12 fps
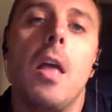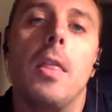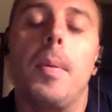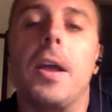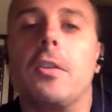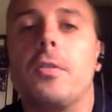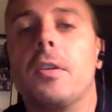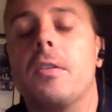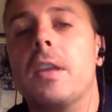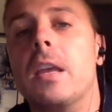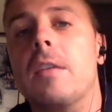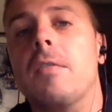the
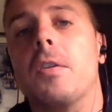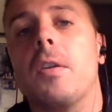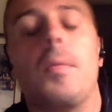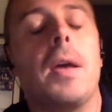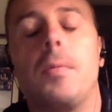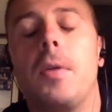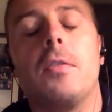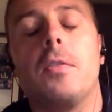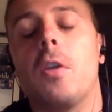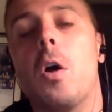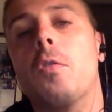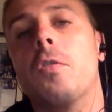
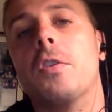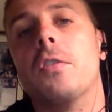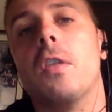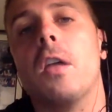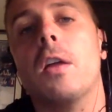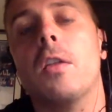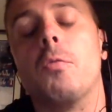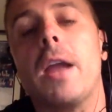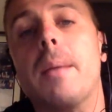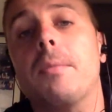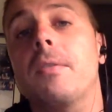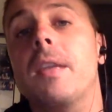Patriots O versus the
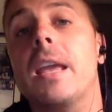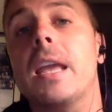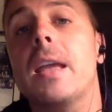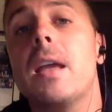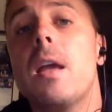Rams D.